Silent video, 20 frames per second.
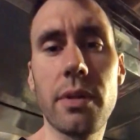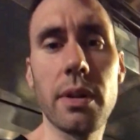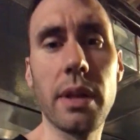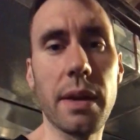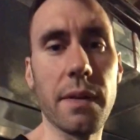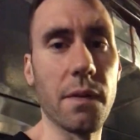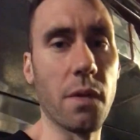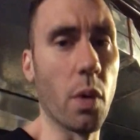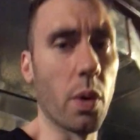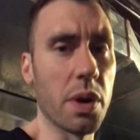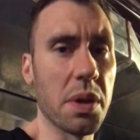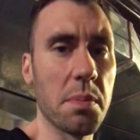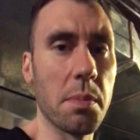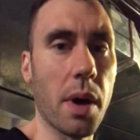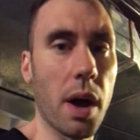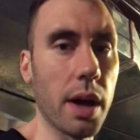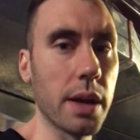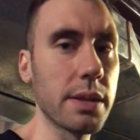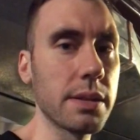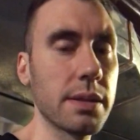for like
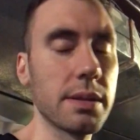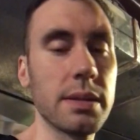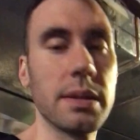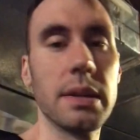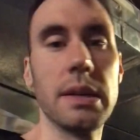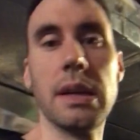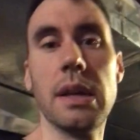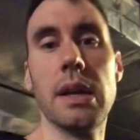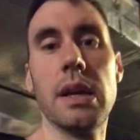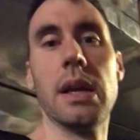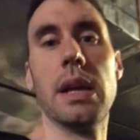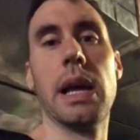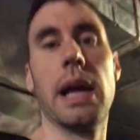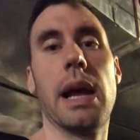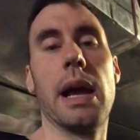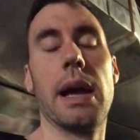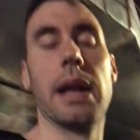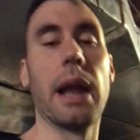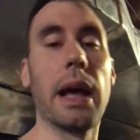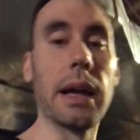$40,
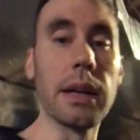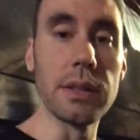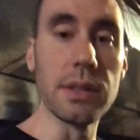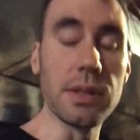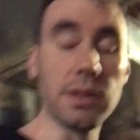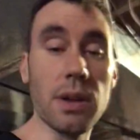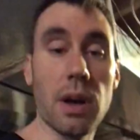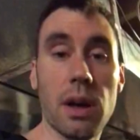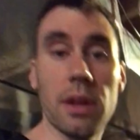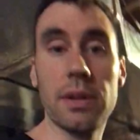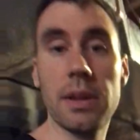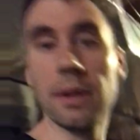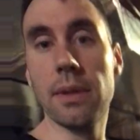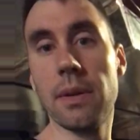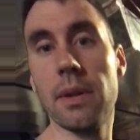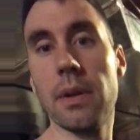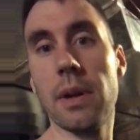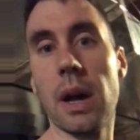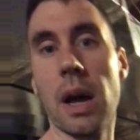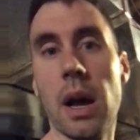and I installed
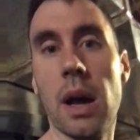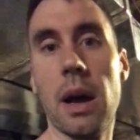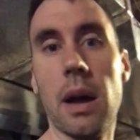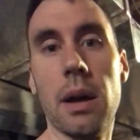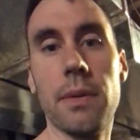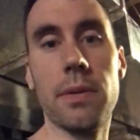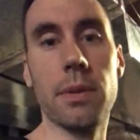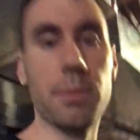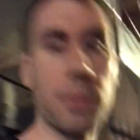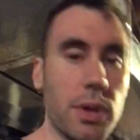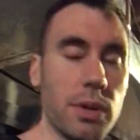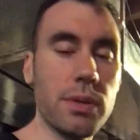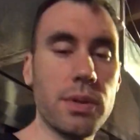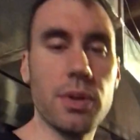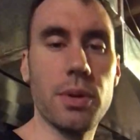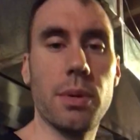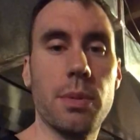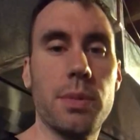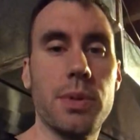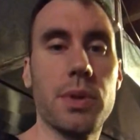it from
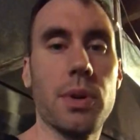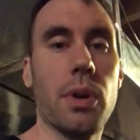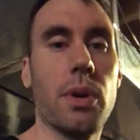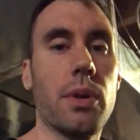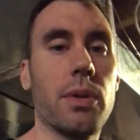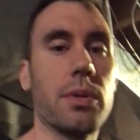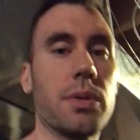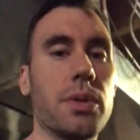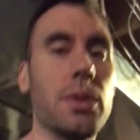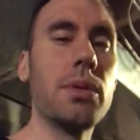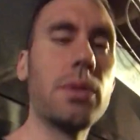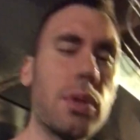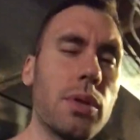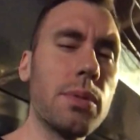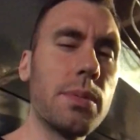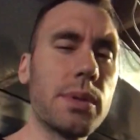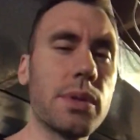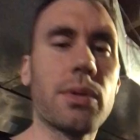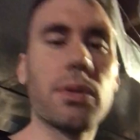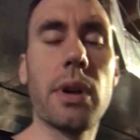YouTube. So
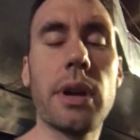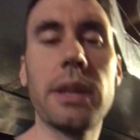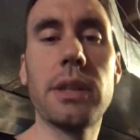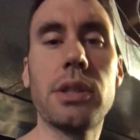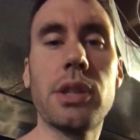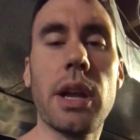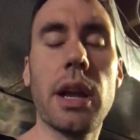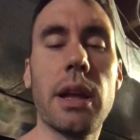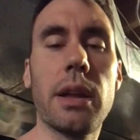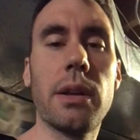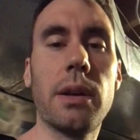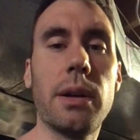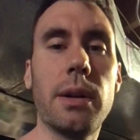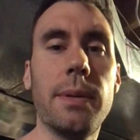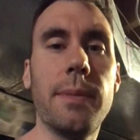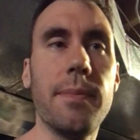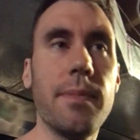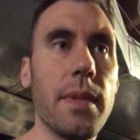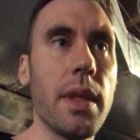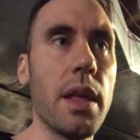YouTube's a great
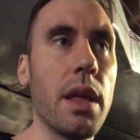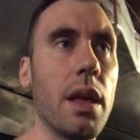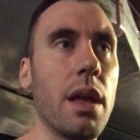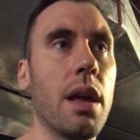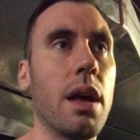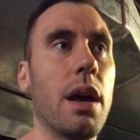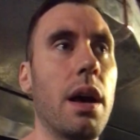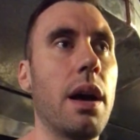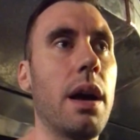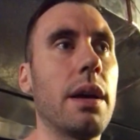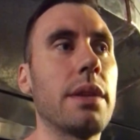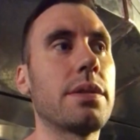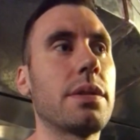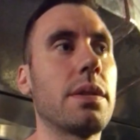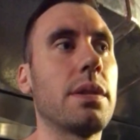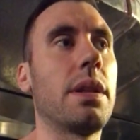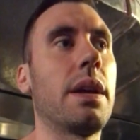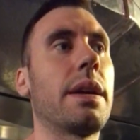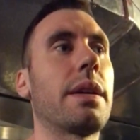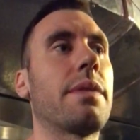channel
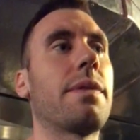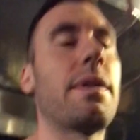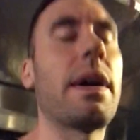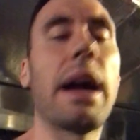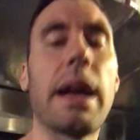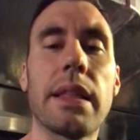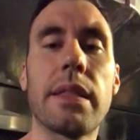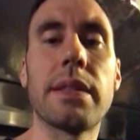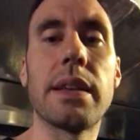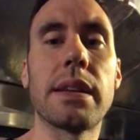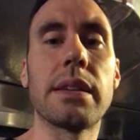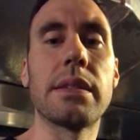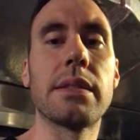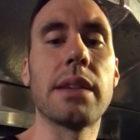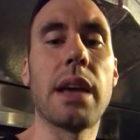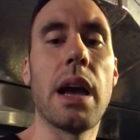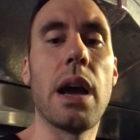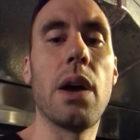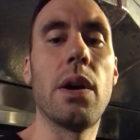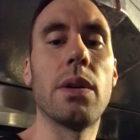to find
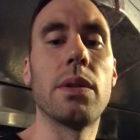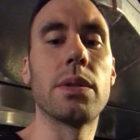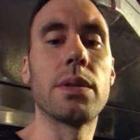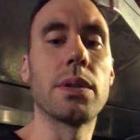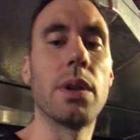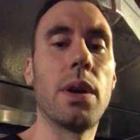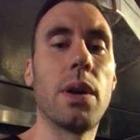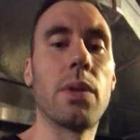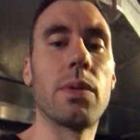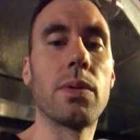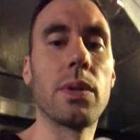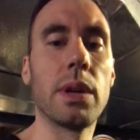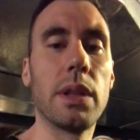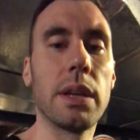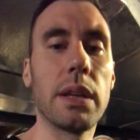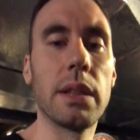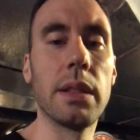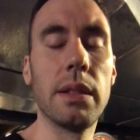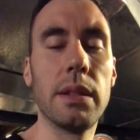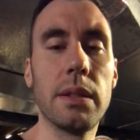things out. You know,
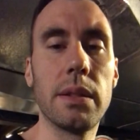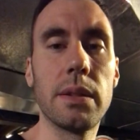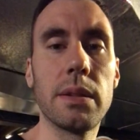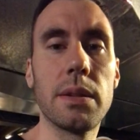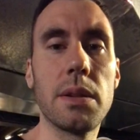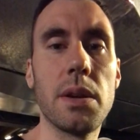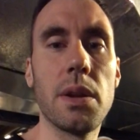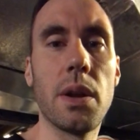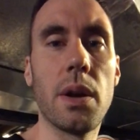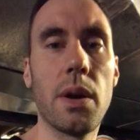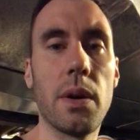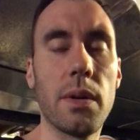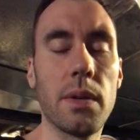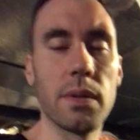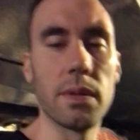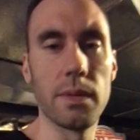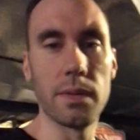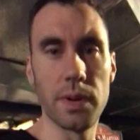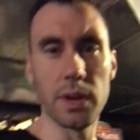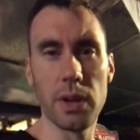really, you know,
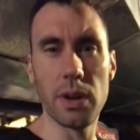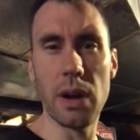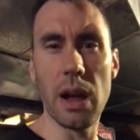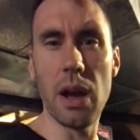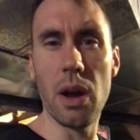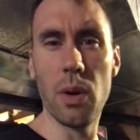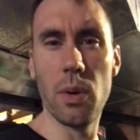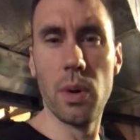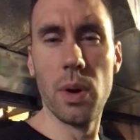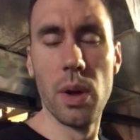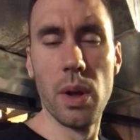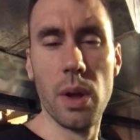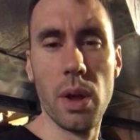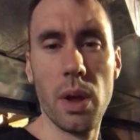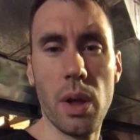figure out